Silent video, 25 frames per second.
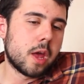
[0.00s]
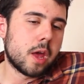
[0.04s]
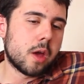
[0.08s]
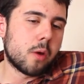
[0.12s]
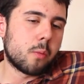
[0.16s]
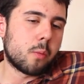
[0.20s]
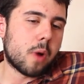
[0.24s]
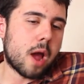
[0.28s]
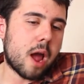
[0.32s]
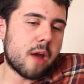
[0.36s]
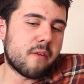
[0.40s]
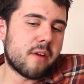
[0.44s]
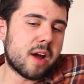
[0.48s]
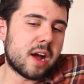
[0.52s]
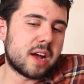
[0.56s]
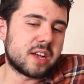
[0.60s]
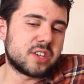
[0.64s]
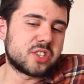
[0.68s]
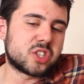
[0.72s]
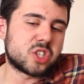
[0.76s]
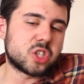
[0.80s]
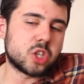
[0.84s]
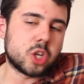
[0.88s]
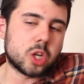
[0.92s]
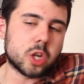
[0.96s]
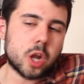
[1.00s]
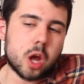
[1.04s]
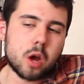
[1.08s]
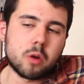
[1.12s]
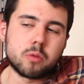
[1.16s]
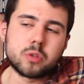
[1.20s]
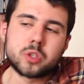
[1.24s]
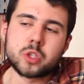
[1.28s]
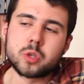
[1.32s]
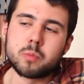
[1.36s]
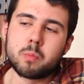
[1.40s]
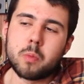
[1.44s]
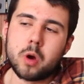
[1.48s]
Whereas
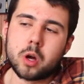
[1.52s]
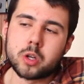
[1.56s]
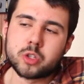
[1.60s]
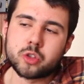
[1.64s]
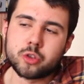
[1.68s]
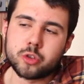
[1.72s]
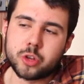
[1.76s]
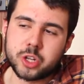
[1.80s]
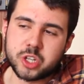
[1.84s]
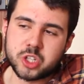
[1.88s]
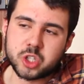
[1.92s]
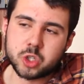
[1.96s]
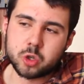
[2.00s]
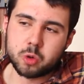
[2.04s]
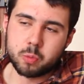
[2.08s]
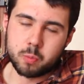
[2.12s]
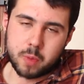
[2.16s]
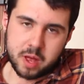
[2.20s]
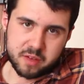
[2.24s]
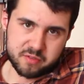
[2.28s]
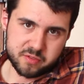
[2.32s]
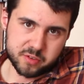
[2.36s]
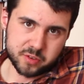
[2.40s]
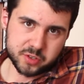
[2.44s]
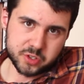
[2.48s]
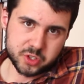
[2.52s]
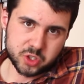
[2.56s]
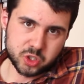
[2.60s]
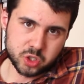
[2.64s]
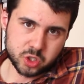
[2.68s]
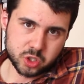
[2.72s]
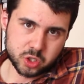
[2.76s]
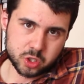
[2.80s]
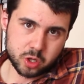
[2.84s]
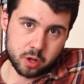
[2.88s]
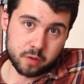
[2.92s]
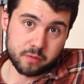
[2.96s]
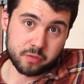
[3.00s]
some more traditional
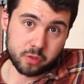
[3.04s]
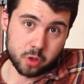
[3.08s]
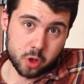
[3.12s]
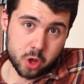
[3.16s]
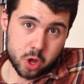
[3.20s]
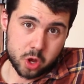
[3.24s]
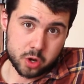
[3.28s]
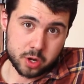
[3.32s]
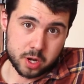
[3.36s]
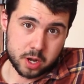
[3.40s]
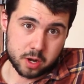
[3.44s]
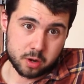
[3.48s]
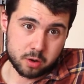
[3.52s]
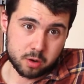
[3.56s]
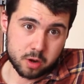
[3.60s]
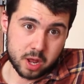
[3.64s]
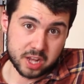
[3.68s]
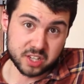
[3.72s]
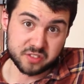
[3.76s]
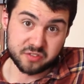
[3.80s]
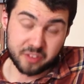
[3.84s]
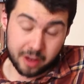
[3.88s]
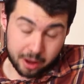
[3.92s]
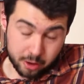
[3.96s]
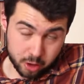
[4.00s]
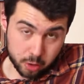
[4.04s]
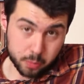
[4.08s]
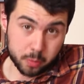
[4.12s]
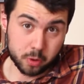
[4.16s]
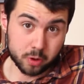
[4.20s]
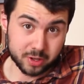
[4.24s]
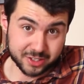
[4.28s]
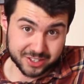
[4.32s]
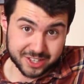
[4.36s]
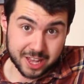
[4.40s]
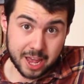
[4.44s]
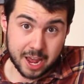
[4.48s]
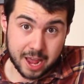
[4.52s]
methods of learning, as valuable
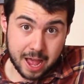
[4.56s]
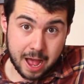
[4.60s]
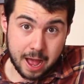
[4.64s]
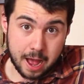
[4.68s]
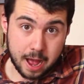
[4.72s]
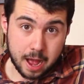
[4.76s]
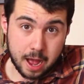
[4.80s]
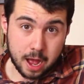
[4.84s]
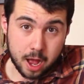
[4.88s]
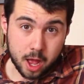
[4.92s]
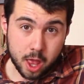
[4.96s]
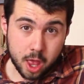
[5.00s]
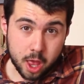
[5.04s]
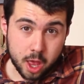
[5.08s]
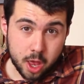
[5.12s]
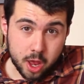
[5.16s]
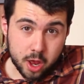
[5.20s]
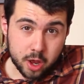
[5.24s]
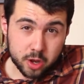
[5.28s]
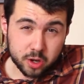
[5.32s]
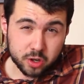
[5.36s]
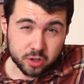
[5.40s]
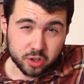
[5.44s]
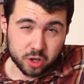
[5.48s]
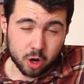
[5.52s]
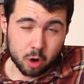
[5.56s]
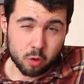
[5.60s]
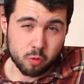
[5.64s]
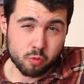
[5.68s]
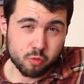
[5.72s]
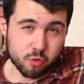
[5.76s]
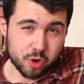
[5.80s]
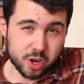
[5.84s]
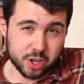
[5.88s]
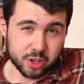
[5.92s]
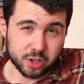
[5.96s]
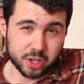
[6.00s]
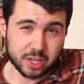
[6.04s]
as they are, don't
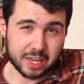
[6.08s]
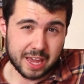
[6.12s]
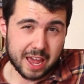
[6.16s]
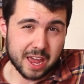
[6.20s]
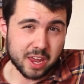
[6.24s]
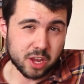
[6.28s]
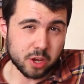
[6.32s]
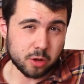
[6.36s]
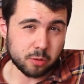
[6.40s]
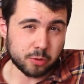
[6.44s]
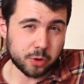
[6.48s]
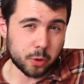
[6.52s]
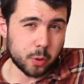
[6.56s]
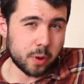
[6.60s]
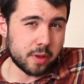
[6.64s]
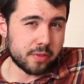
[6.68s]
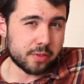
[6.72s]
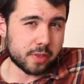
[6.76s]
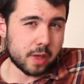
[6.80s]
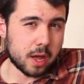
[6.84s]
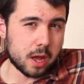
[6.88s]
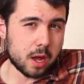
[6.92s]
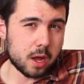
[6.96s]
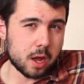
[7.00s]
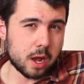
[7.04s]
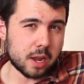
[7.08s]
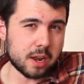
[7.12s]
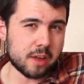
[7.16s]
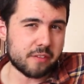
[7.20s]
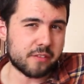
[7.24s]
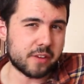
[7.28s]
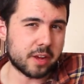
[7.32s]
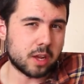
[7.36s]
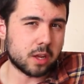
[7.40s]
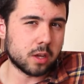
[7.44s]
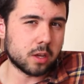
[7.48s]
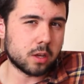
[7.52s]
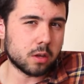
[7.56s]
really get you doing that. And I
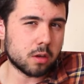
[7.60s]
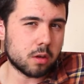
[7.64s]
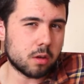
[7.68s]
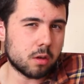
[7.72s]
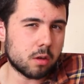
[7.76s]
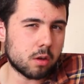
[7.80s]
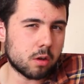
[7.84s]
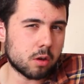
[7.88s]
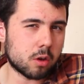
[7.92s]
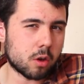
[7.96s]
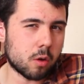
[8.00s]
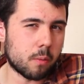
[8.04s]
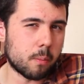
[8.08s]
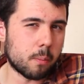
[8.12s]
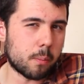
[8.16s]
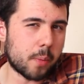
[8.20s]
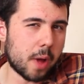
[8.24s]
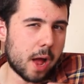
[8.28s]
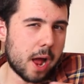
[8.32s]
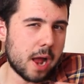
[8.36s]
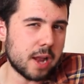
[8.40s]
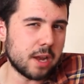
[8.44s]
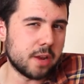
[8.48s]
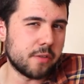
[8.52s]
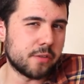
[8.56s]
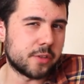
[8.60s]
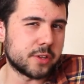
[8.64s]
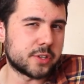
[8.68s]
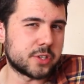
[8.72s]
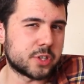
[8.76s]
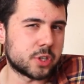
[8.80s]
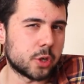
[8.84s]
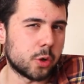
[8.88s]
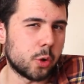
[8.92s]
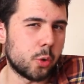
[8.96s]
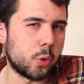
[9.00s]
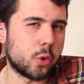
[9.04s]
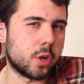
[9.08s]
think combining the
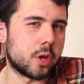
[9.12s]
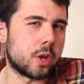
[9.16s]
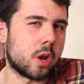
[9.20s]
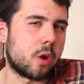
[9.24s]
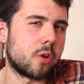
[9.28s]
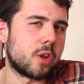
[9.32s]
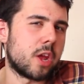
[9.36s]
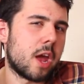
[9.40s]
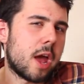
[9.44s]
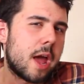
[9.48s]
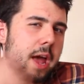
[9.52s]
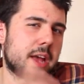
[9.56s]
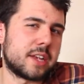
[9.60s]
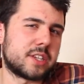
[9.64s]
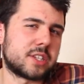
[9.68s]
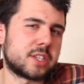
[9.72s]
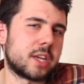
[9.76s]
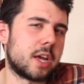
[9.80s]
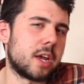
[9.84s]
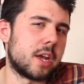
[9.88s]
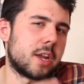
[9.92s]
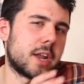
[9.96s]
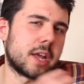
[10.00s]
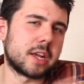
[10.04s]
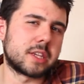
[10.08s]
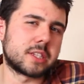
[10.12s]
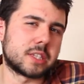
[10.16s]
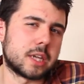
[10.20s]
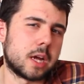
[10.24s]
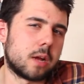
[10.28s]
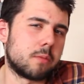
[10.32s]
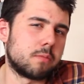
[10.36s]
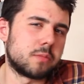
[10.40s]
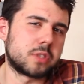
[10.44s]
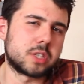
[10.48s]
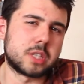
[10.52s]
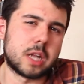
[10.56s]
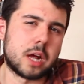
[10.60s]
two, your essay and
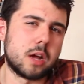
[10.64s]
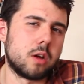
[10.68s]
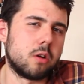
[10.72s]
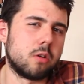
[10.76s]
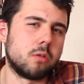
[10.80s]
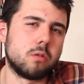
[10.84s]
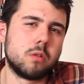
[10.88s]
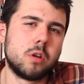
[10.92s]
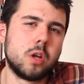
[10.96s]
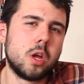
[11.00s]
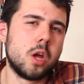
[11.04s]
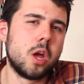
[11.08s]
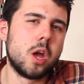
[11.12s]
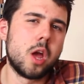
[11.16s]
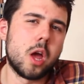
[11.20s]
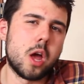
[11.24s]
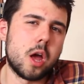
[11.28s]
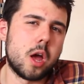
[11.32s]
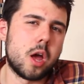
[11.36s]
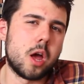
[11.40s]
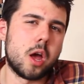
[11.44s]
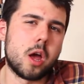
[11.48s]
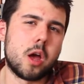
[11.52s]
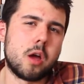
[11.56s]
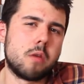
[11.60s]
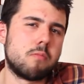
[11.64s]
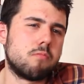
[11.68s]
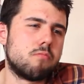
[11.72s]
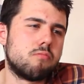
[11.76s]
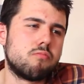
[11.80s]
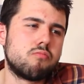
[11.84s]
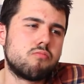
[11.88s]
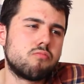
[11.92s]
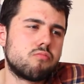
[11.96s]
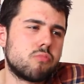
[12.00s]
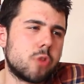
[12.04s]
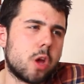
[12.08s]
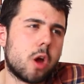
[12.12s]
exam style,
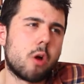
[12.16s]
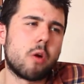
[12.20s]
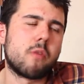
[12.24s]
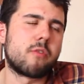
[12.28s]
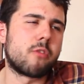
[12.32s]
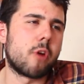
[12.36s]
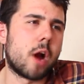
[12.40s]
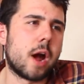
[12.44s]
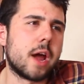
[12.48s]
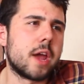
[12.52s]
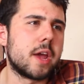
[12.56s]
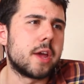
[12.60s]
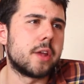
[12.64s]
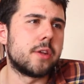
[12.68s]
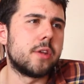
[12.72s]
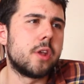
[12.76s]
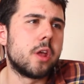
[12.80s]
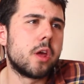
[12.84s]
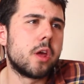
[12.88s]
of writing,